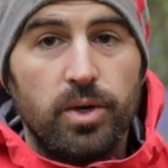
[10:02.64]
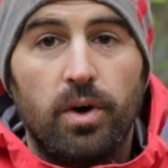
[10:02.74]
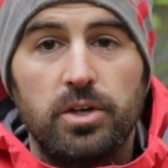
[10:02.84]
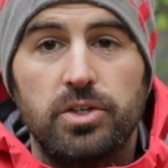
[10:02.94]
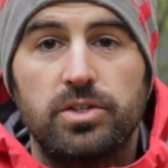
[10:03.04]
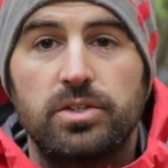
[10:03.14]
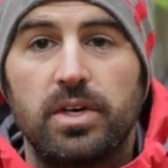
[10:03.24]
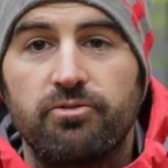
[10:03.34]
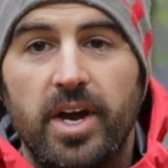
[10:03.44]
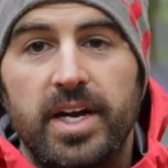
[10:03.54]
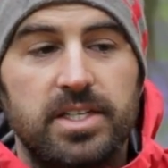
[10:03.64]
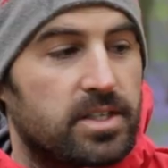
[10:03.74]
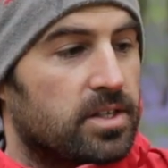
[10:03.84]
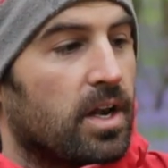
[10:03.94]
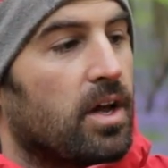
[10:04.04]
you are just
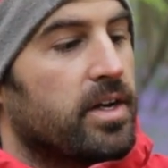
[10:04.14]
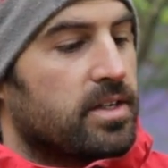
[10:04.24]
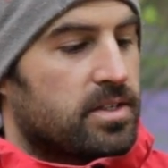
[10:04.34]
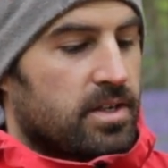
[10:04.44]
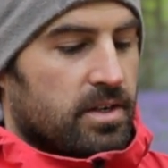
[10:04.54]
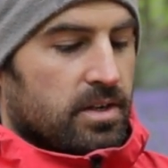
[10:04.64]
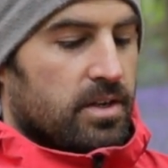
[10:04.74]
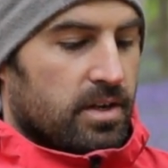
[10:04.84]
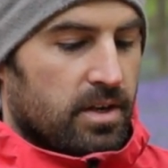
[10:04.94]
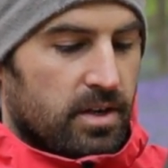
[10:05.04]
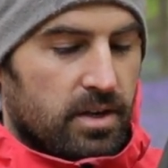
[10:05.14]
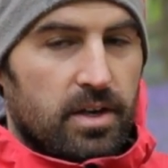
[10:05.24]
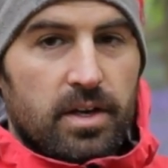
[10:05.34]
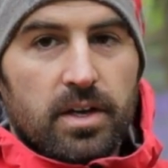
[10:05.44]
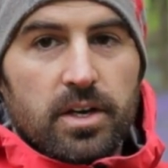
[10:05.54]
reacting to light,
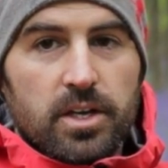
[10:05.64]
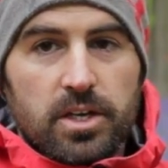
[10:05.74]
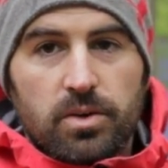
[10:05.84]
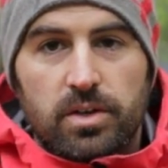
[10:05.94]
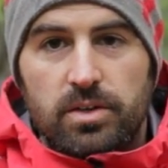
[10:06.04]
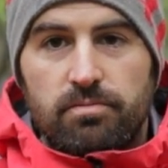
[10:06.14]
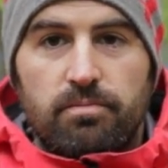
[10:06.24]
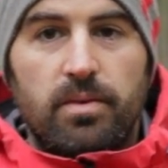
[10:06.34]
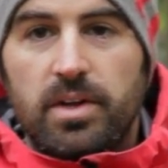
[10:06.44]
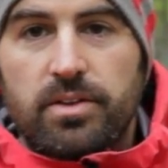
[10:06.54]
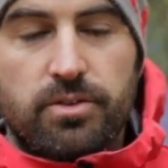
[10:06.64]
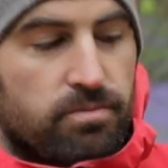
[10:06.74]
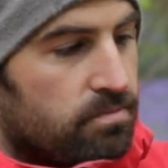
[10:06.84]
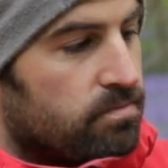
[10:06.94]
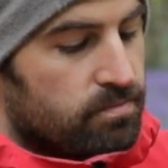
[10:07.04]
you can
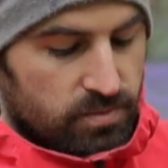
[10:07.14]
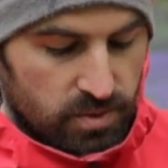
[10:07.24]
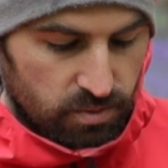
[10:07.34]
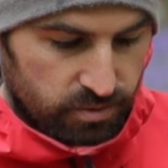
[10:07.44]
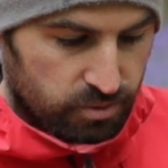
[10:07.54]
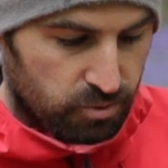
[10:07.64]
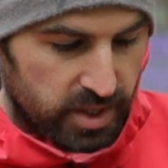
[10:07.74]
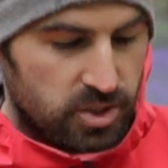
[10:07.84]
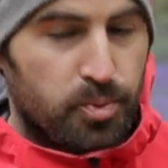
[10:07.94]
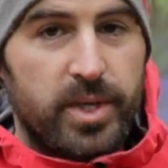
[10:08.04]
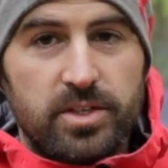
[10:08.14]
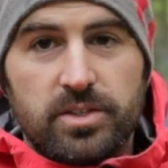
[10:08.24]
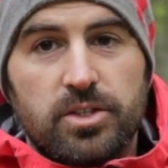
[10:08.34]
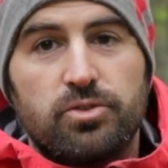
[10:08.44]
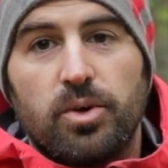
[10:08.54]
3 spins
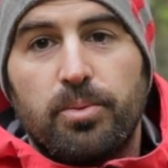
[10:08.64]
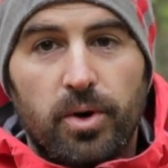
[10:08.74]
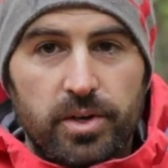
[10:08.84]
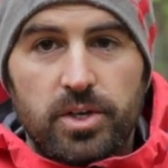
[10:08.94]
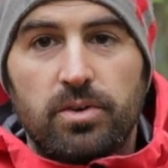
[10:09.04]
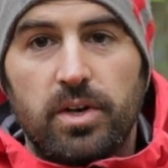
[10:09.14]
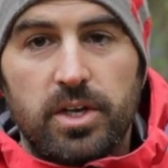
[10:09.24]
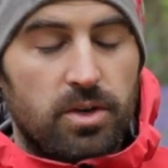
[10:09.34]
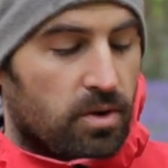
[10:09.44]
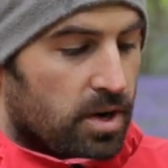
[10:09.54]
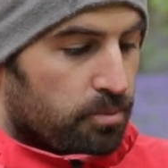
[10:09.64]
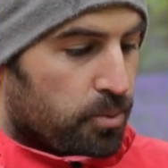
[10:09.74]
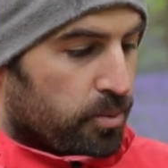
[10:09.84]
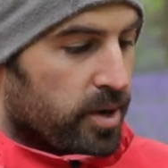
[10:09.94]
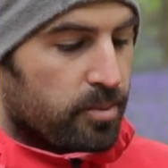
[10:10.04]
of the tripod and you are
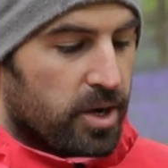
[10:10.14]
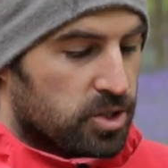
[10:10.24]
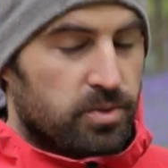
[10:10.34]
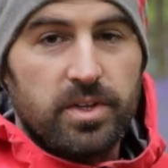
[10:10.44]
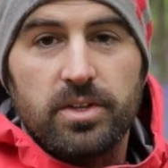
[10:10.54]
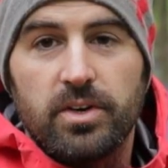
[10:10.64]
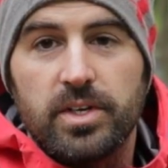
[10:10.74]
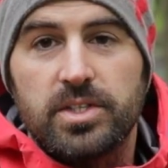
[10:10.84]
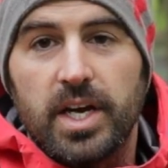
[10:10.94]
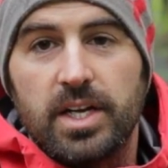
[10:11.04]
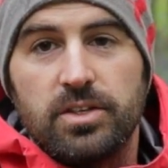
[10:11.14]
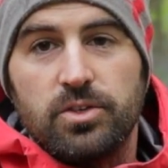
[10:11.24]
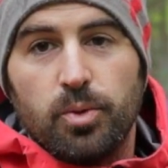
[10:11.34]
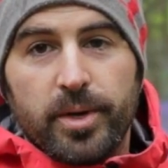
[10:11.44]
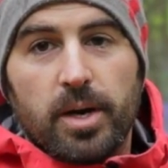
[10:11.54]
pretty much within 30 seconds
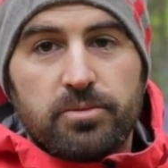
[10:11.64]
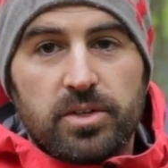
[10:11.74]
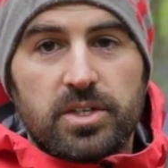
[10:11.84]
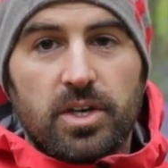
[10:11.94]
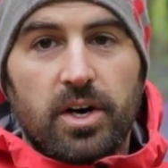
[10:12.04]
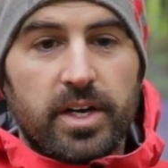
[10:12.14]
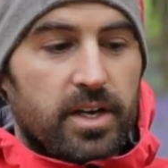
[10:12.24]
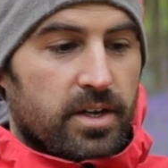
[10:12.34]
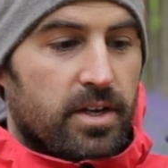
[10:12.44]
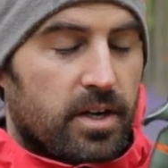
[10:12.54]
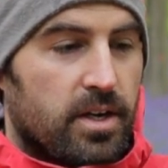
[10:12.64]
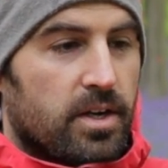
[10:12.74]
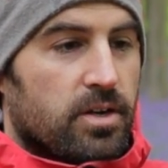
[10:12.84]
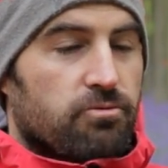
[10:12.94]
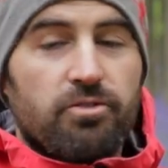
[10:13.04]
you'll be up to this height,
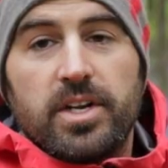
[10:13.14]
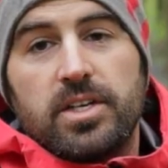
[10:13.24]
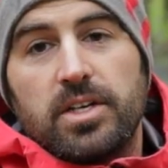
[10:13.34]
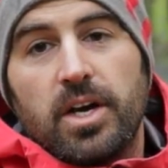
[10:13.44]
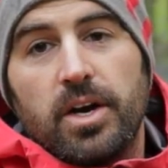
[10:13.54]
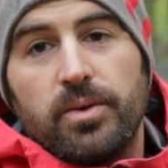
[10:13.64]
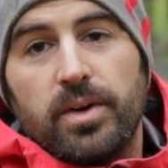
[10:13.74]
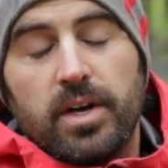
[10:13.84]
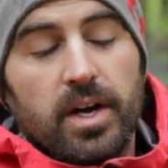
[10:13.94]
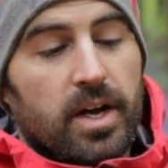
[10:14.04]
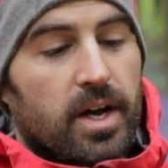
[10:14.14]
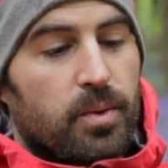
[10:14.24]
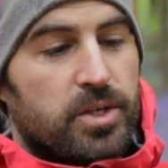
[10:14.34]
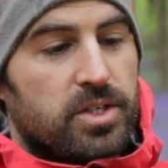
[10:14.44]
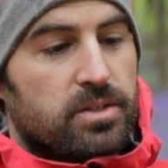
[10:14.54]
ready to go,
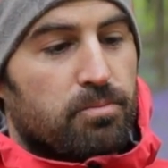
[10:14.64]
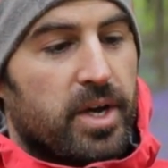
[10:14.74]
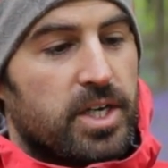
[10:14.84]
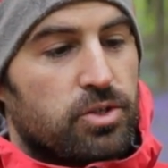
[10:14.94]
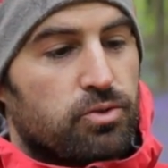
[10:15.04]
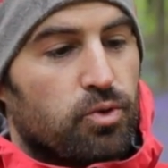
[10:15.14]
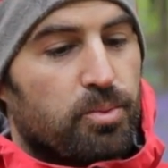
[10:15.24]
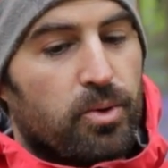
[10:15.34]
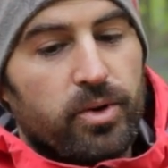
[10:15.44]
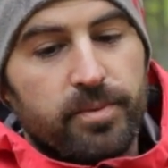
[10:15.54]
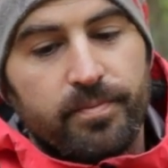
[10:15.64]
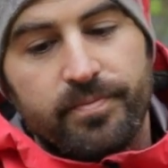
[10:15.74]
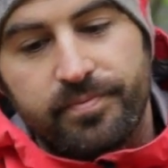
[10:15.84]
which is a major draw point.